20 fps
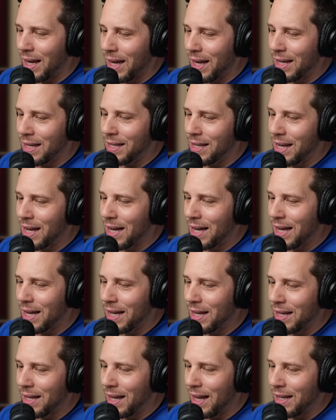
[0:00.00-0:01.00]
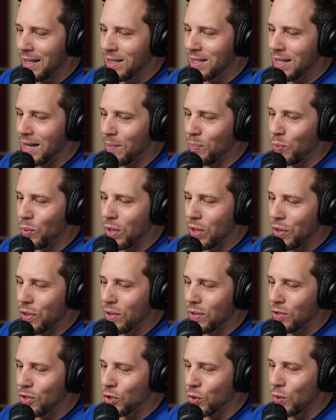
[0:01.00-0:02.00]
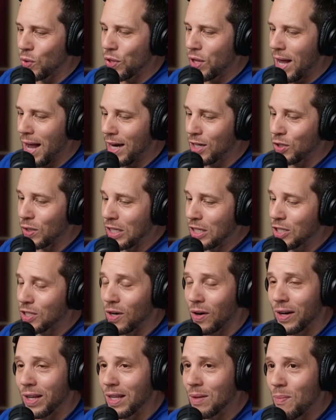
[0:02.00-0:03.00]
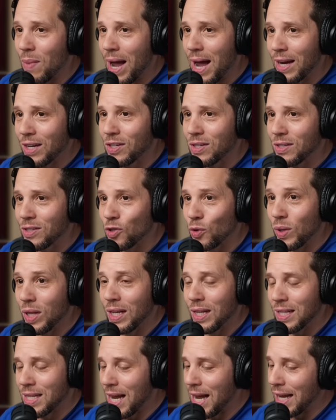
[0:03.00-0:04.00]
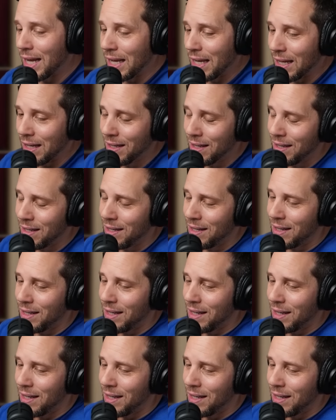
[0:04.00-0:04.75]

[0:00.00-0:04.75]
and uh, ends up with Truth actually starting the match, so he didn't tag in,